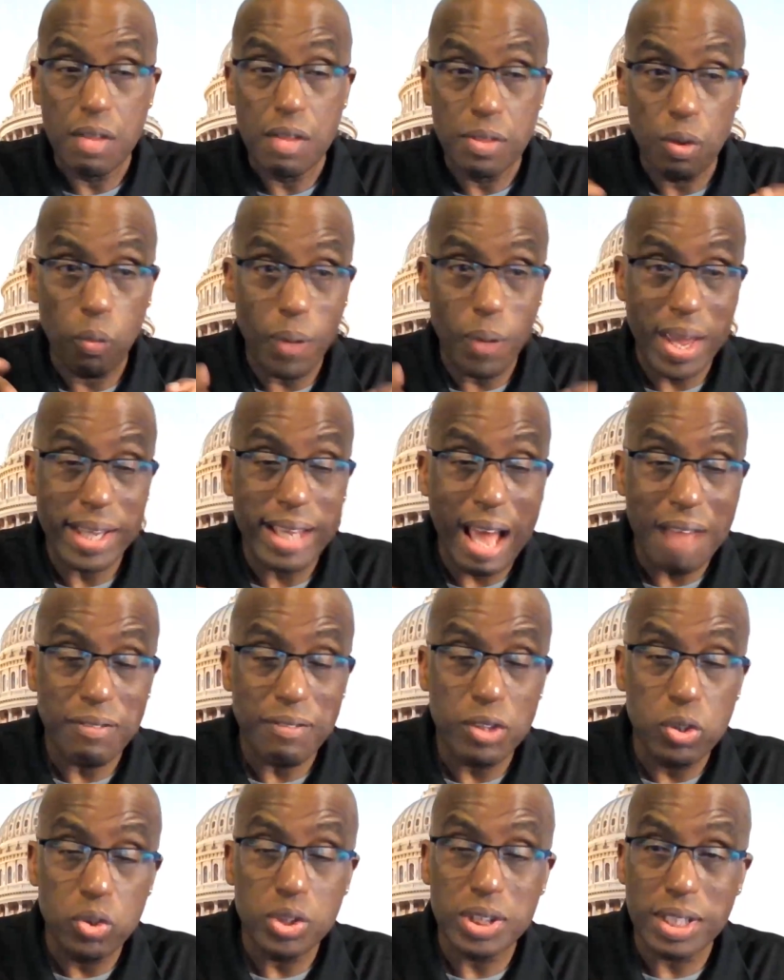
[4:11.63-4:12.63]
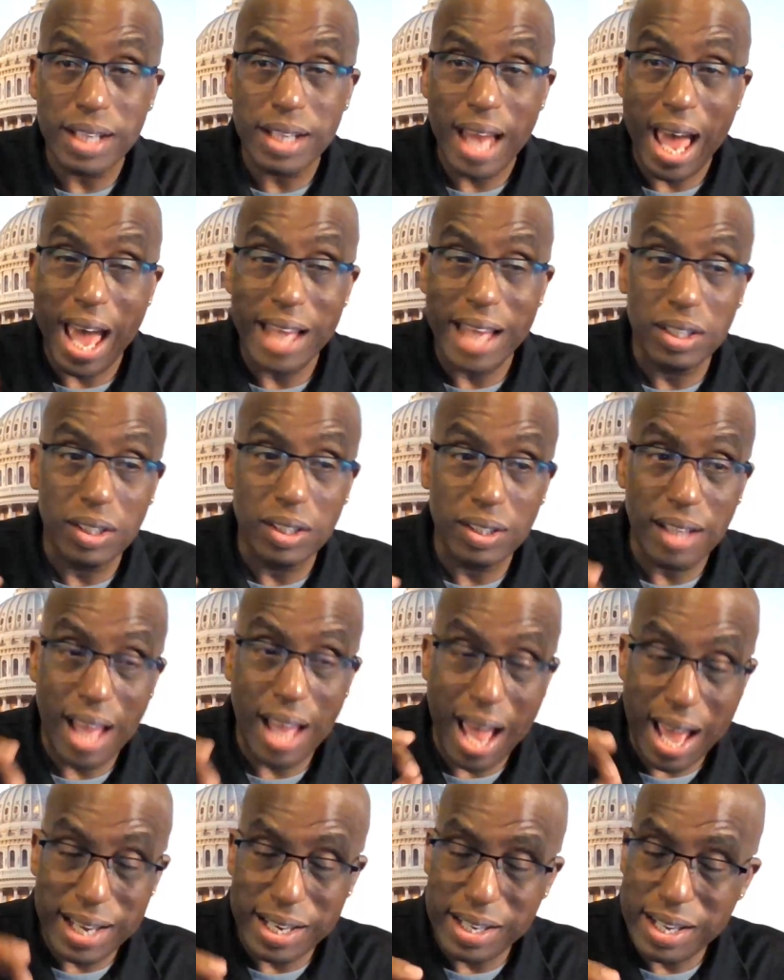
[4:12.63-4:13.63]
The way Gavin Newsom handled
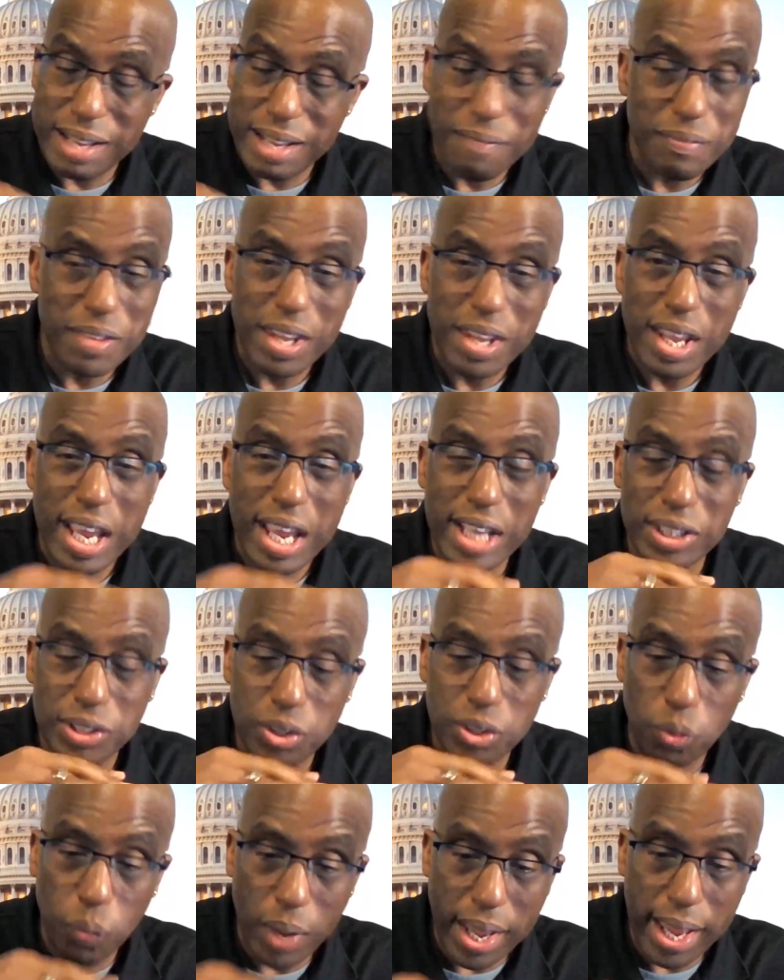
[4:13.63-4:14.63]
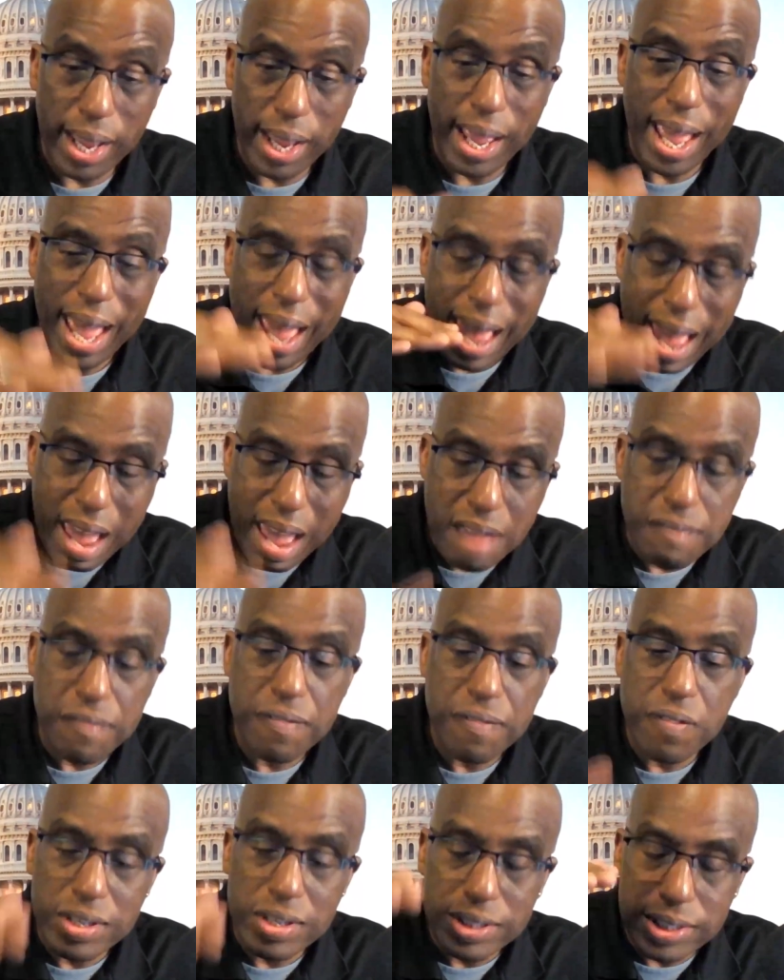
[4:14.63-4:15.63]
Hannity is the way
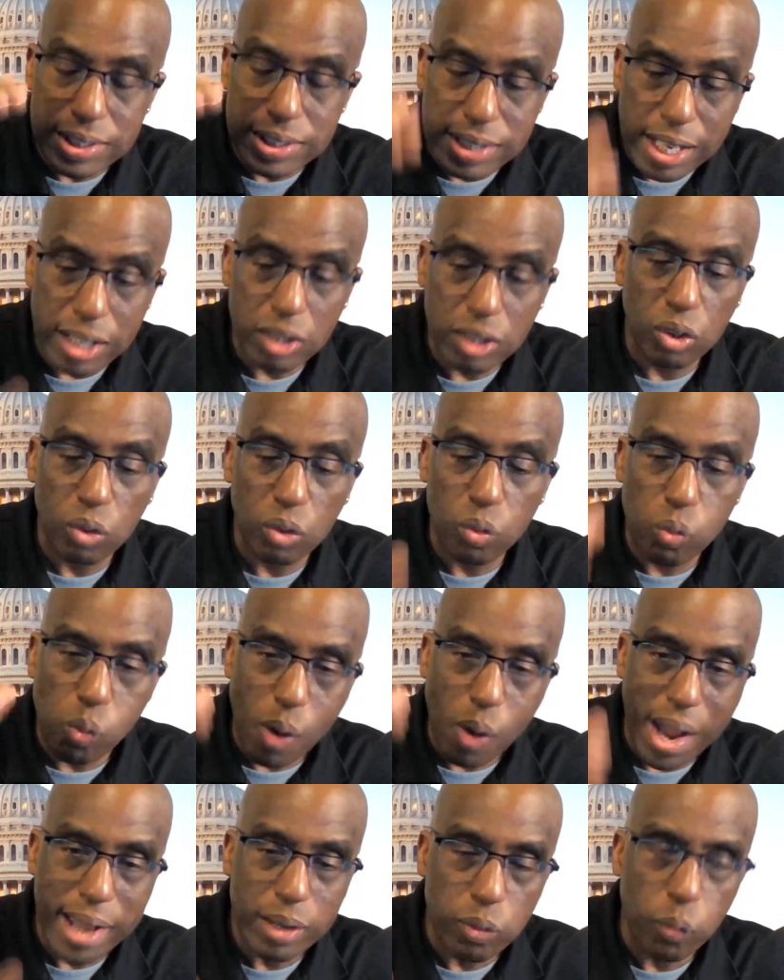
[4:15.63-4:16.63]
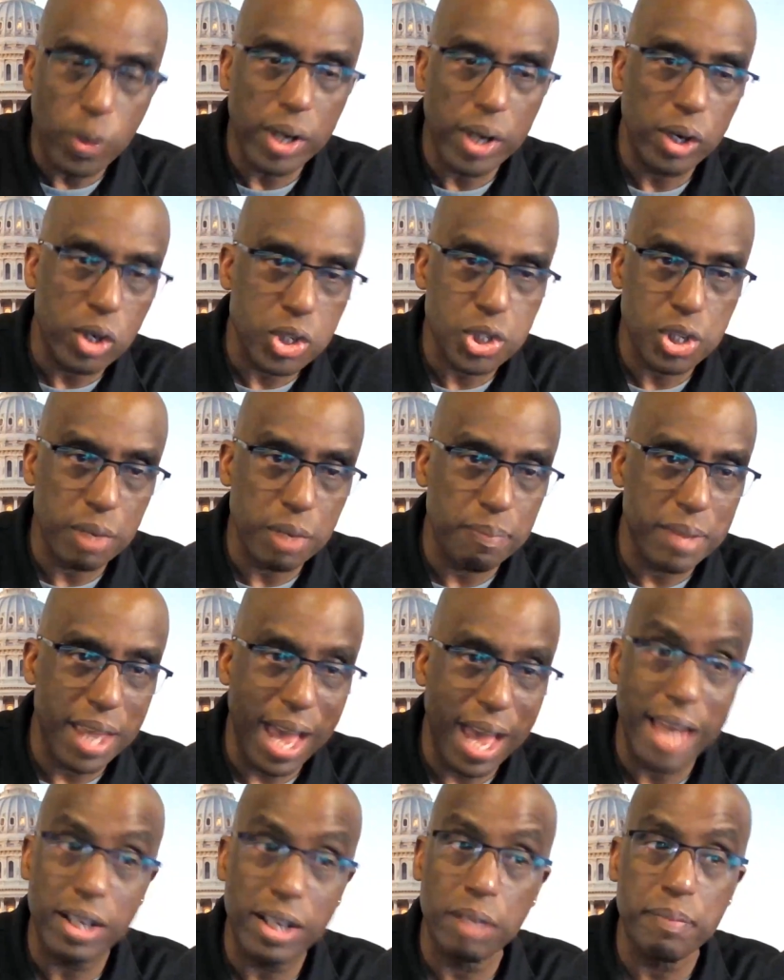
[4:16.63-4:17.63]
every single right winger should be
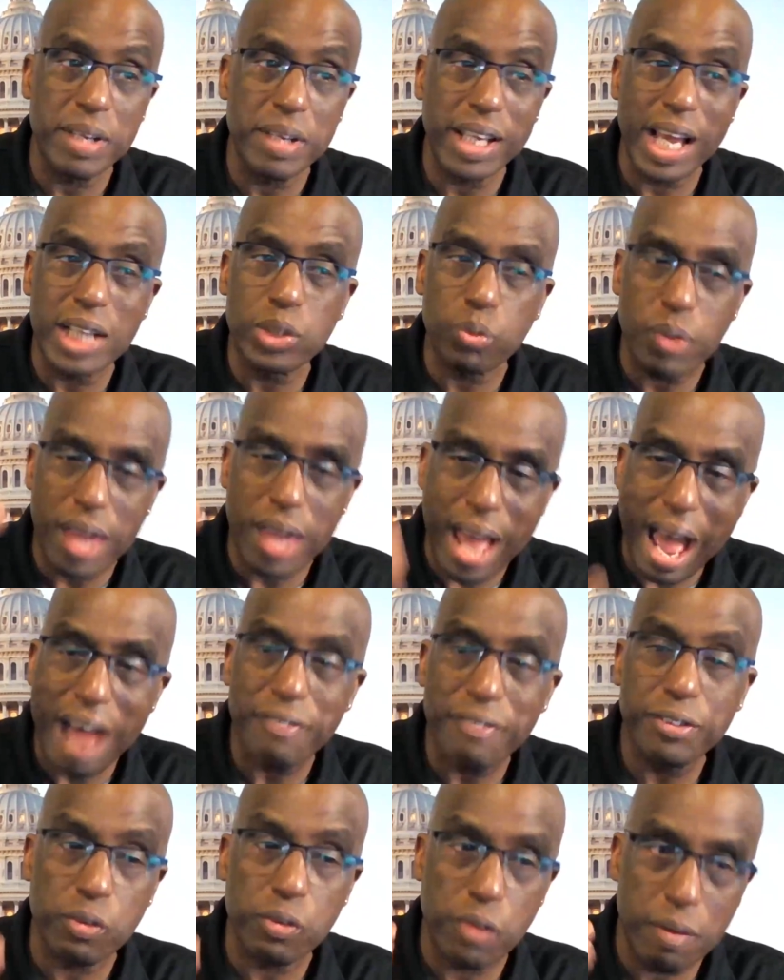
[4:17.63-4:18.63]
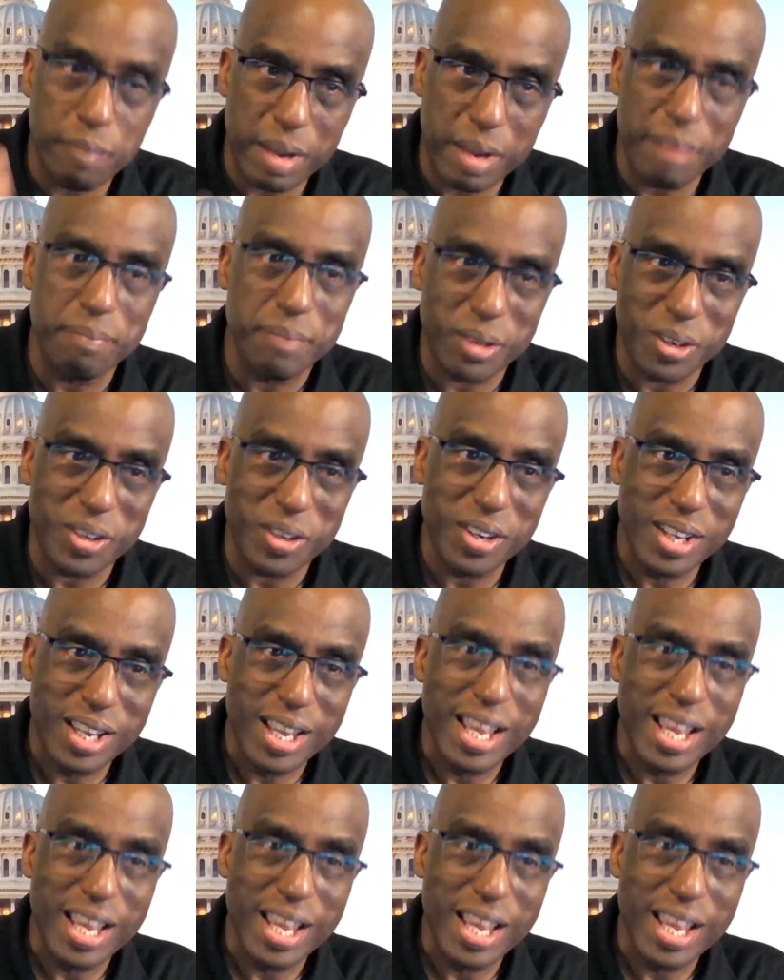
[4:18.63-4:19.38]
handled, because we have to remember,